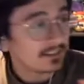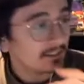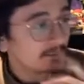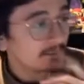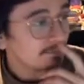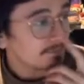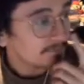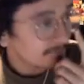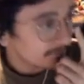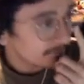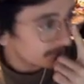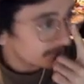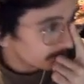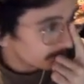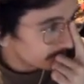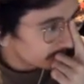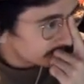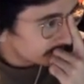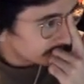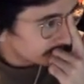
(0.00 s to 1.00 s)
a Last of
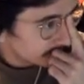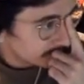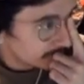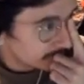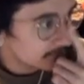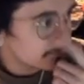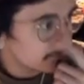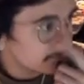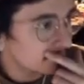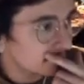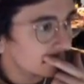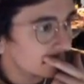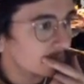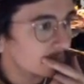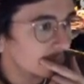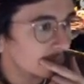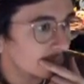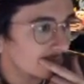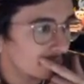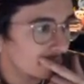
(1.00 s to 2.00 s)
Us
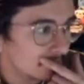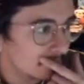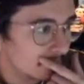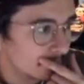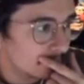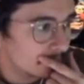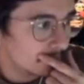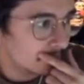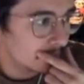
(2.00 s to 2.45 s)
M M O,